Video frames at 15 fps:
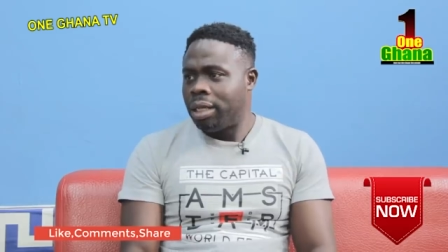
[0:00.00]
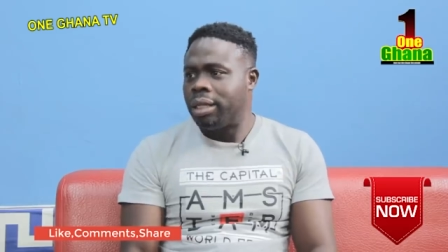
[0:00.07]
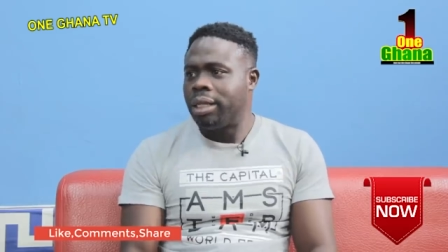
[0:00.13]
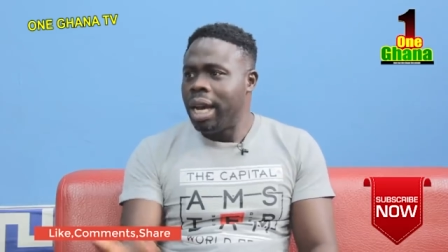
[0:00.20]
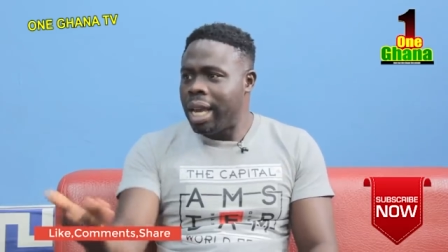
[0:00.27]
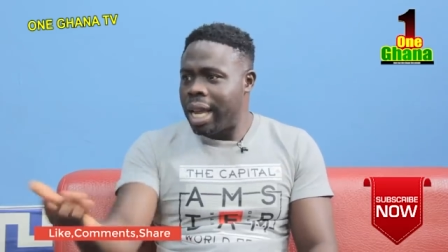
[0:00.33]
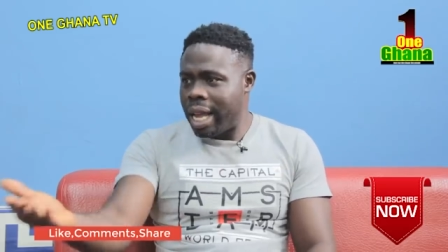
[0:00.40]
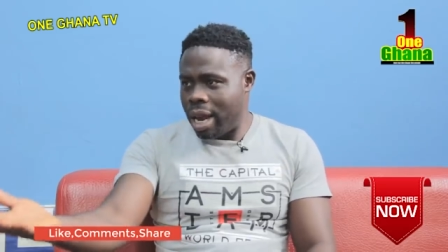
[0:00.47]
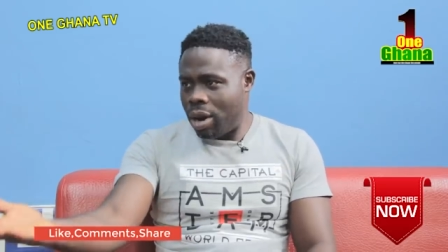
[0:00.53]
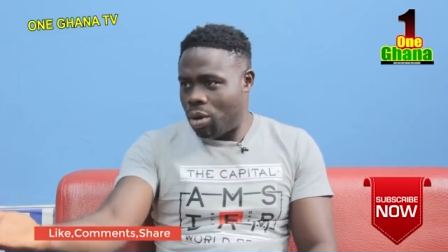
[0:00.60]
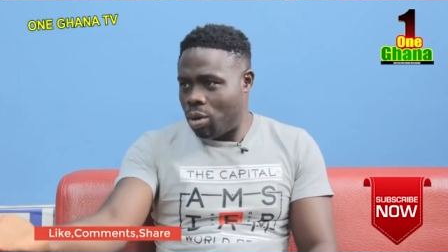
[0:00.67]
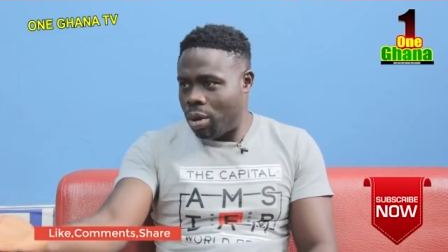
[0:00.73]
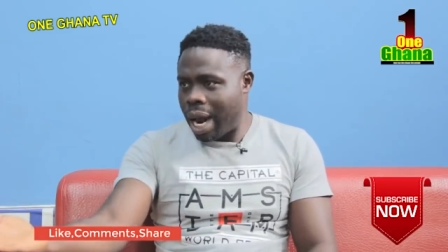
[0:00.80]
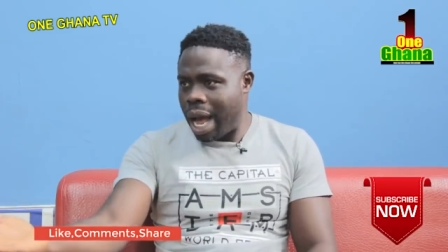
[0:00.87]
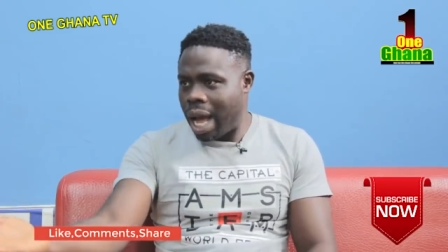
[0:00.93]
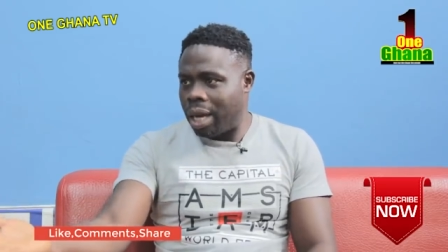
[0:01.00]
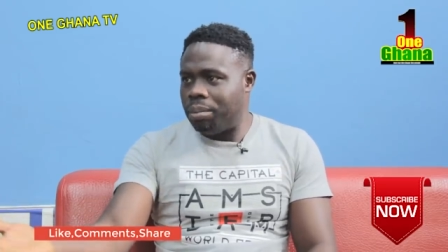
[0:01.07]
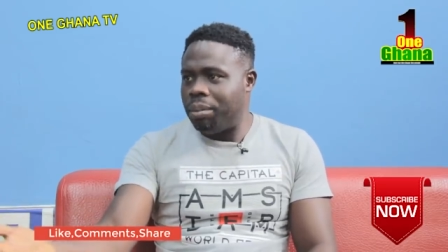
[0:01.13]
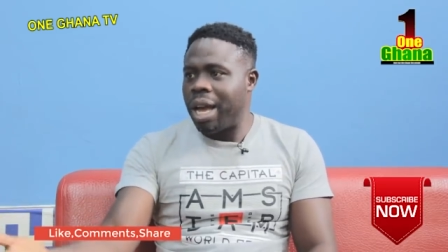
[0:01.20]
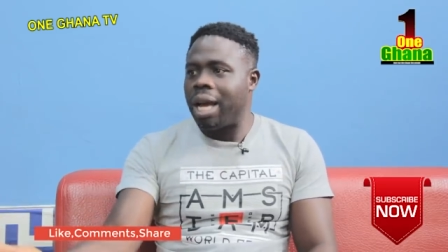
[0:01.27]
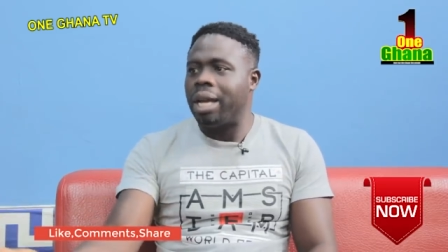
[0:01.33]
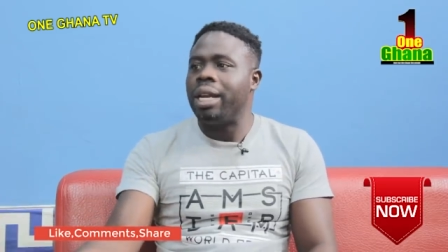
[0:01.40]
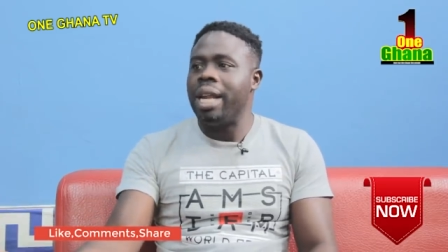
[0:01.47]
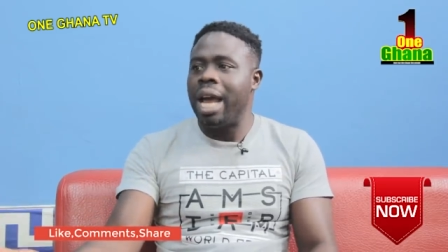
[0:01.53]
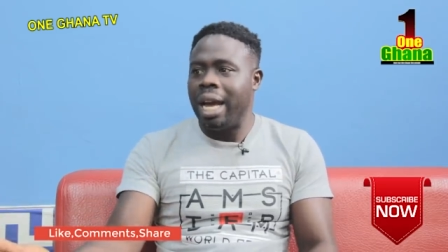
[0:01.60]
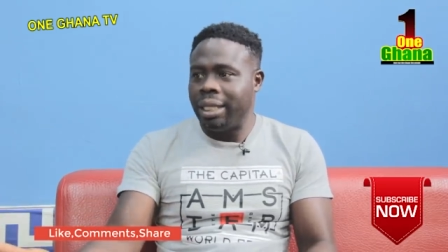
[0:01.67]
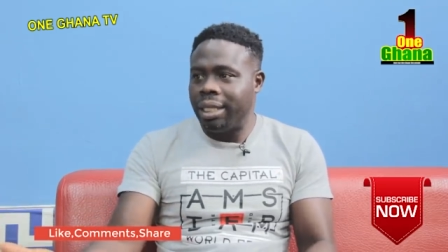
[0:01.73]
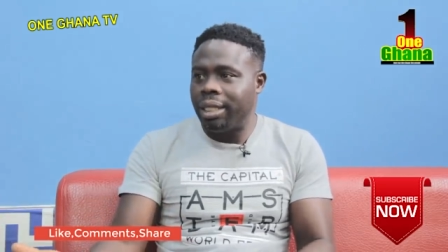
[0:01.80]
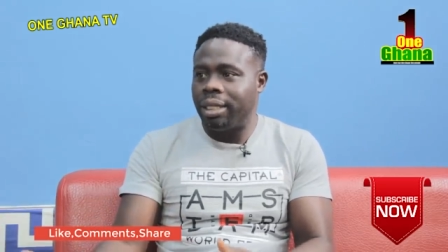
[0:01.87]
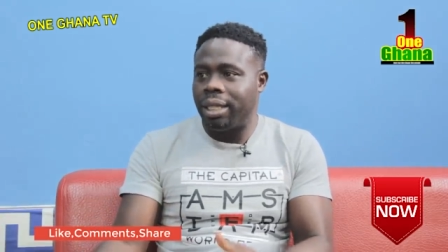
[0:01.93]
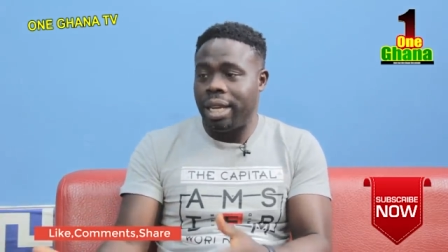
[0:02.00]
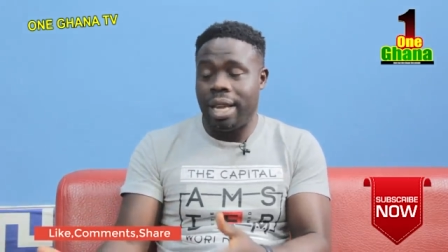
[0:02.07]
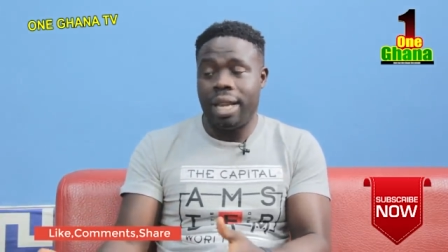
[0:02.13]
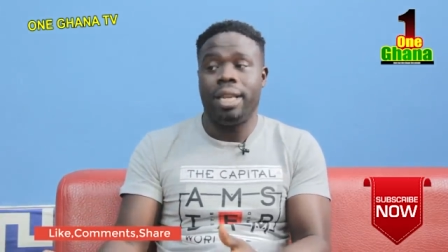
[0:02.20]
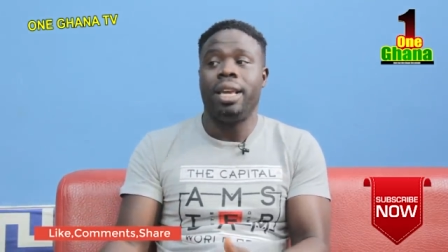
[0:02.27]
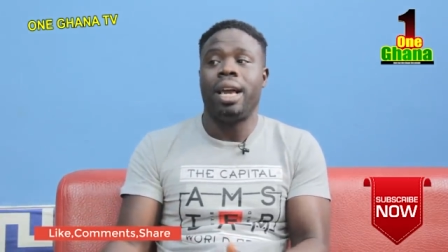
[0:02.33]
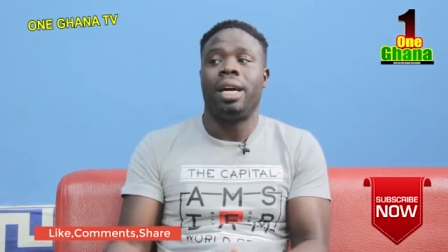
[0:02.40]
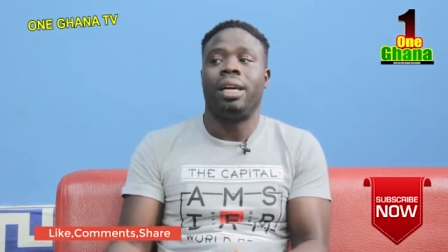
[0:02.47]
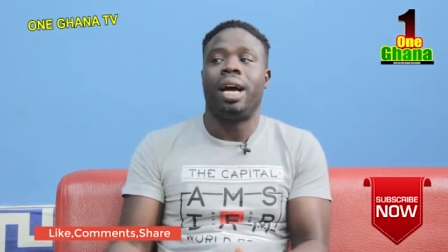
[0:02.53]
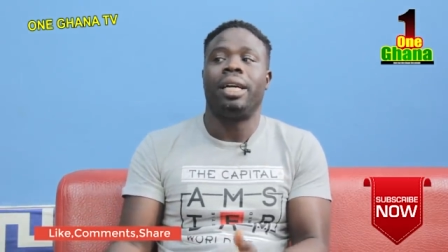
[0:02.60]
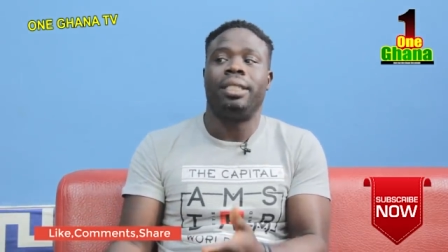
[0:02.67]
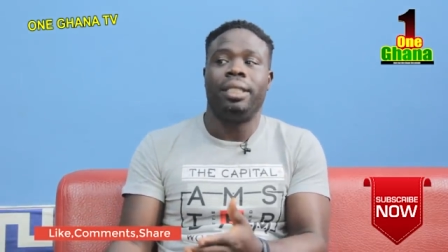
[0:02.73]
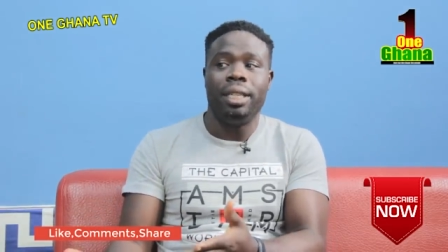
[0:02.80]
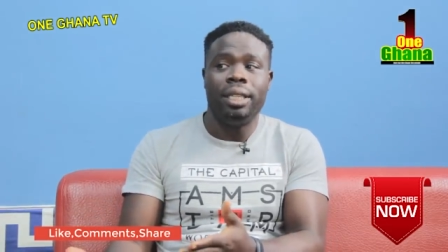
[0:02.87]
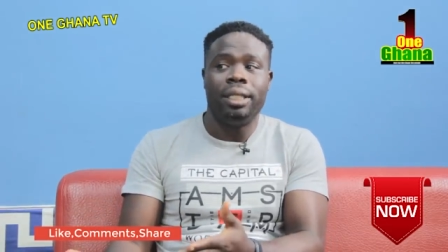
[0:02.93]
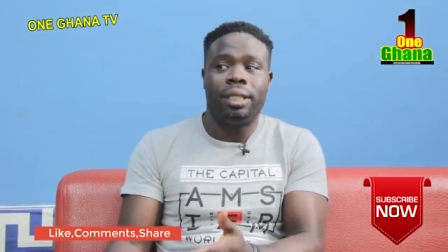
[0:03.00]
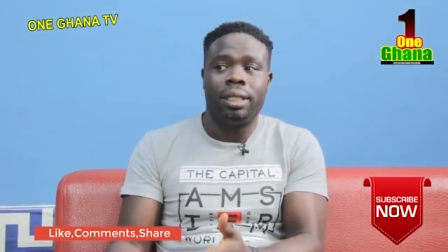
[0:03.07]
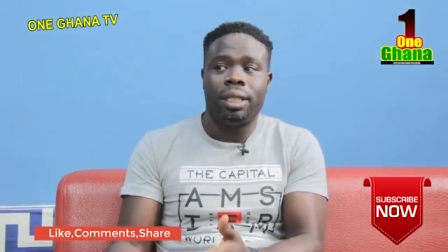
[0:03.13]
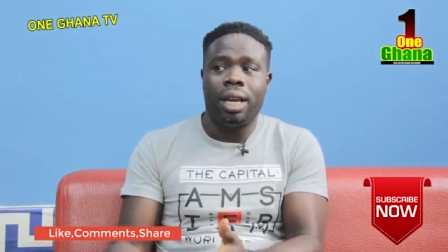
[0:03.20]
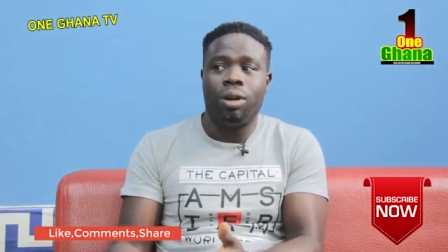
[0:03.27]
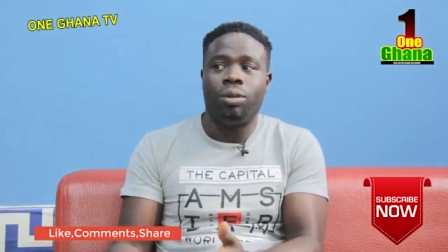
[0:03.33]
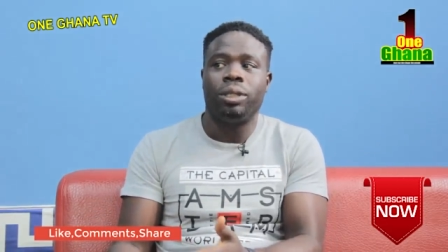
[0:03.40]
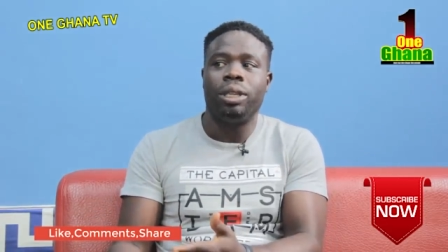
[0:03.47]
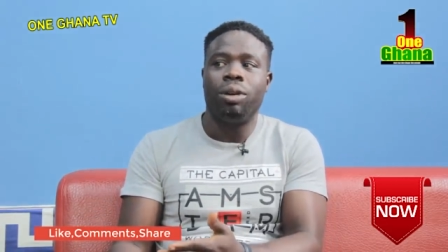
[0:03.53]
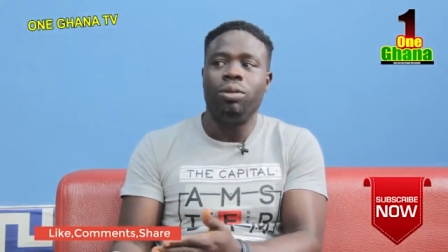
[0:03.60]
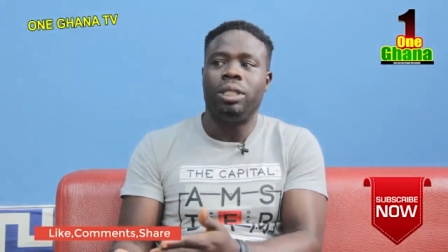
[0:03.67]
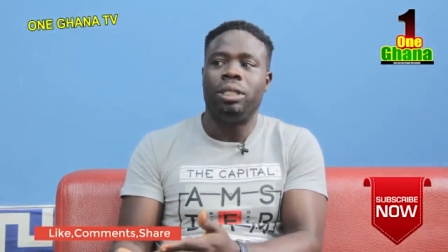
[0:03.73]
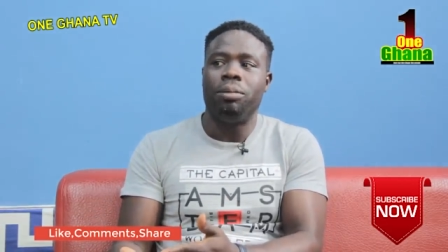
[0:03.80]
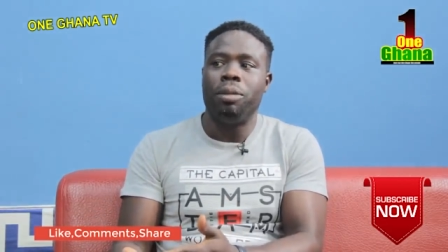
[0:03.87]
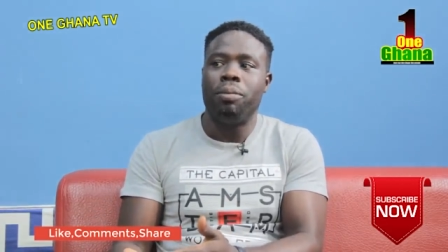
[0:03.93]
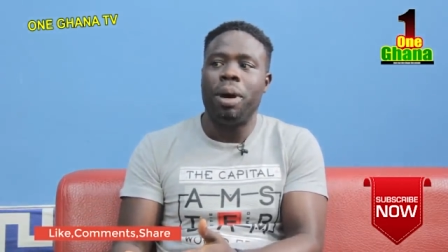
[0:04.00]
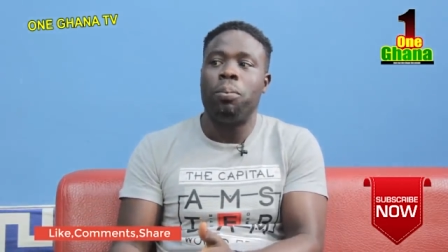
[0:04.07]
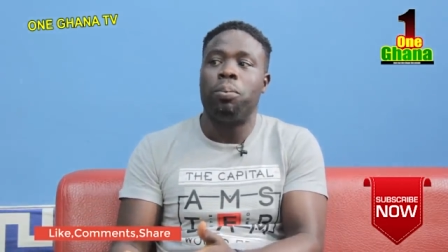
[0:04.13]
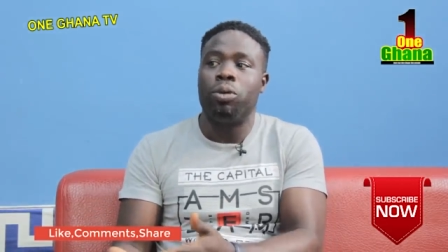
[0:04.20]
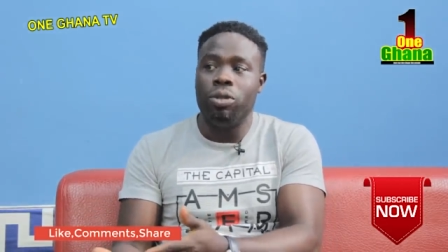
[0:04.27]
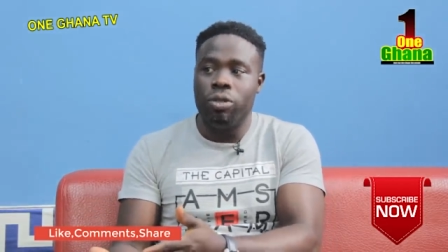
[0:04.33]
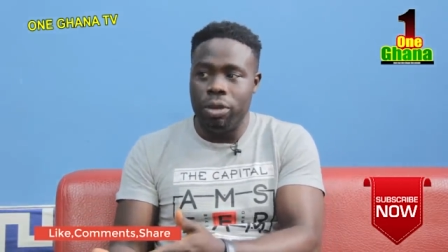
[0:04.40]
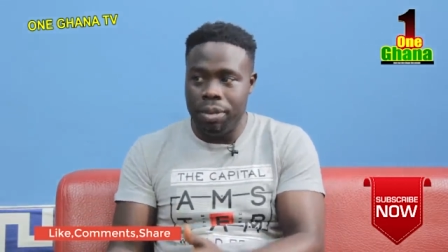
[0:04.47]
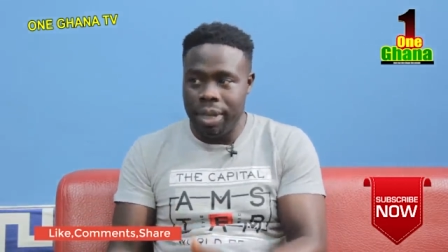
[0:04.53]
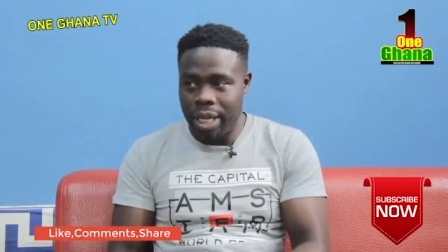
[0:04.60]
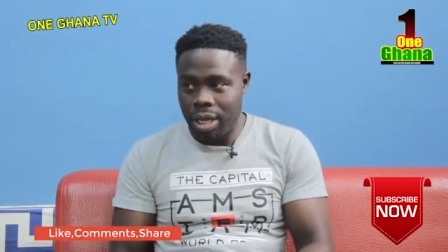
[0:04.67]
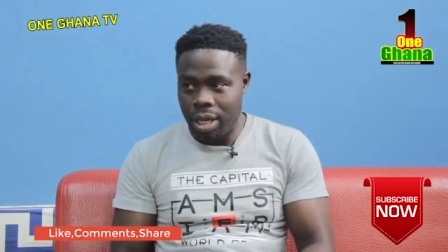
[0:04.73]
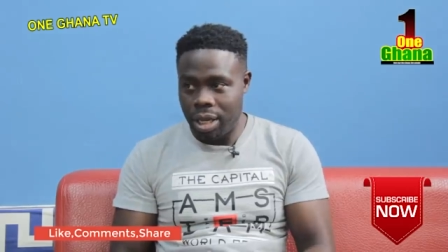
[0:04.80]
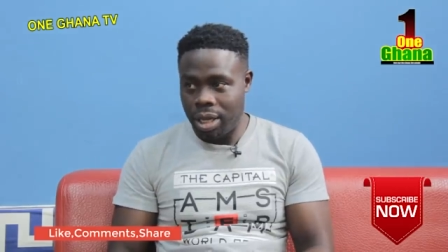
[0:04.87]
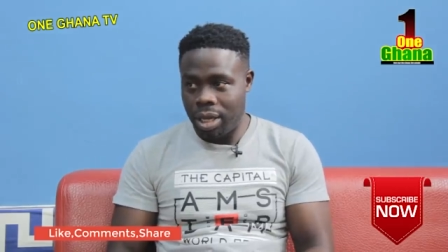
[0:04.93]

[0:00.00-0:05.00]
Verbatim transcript: Sanka Yanokra, may announce say a year, at least I was out to me, my prove it